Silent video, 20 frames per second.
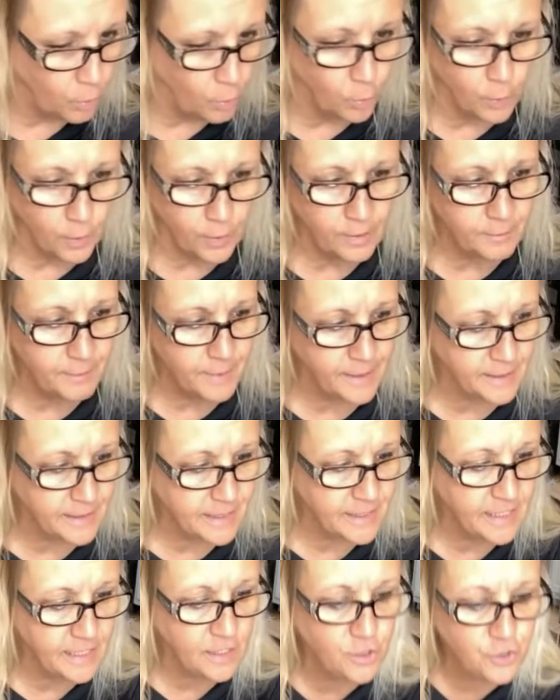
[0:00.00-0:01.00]
ornaments
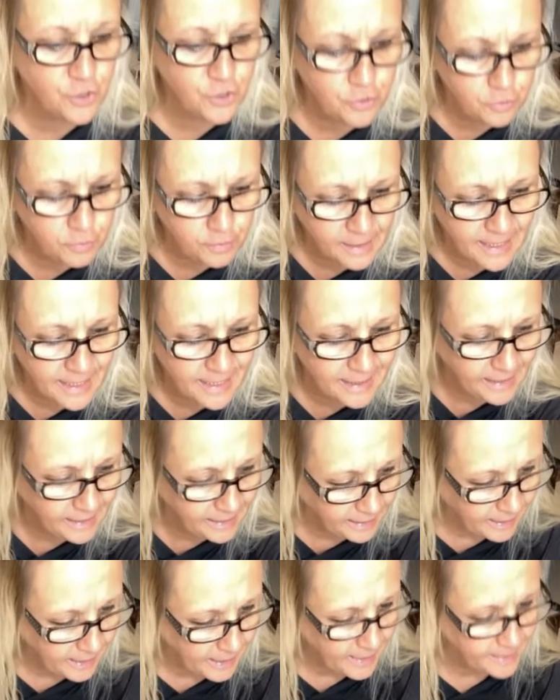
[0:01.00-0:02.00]
that you can
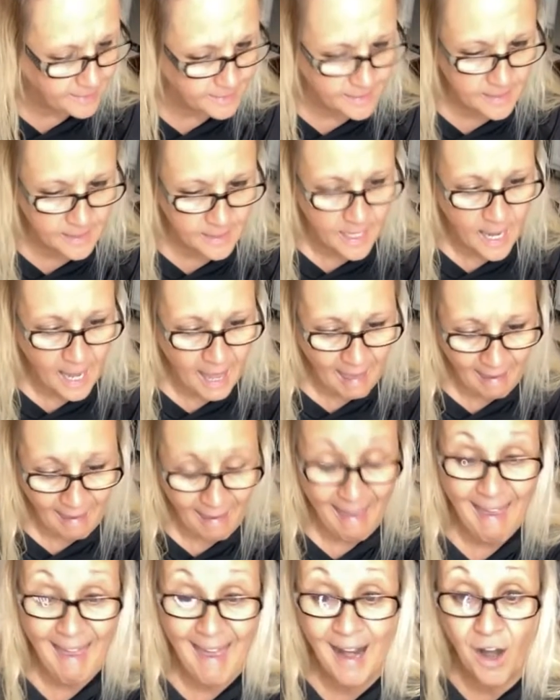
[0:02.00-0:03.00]
get
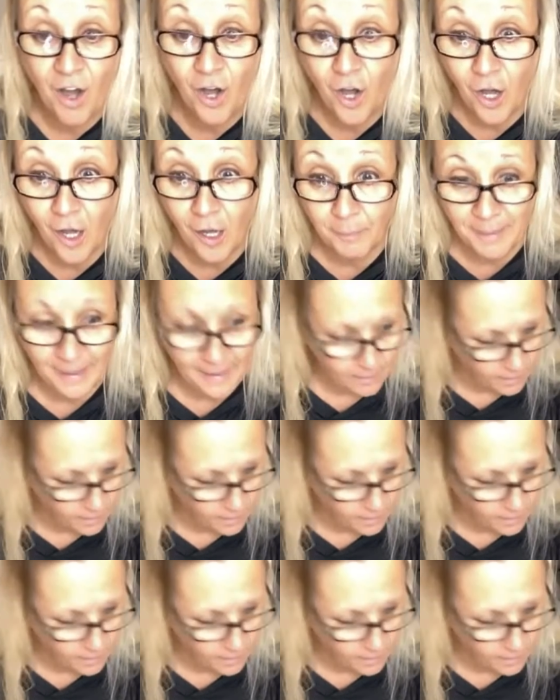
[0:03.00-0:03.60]
at Hobby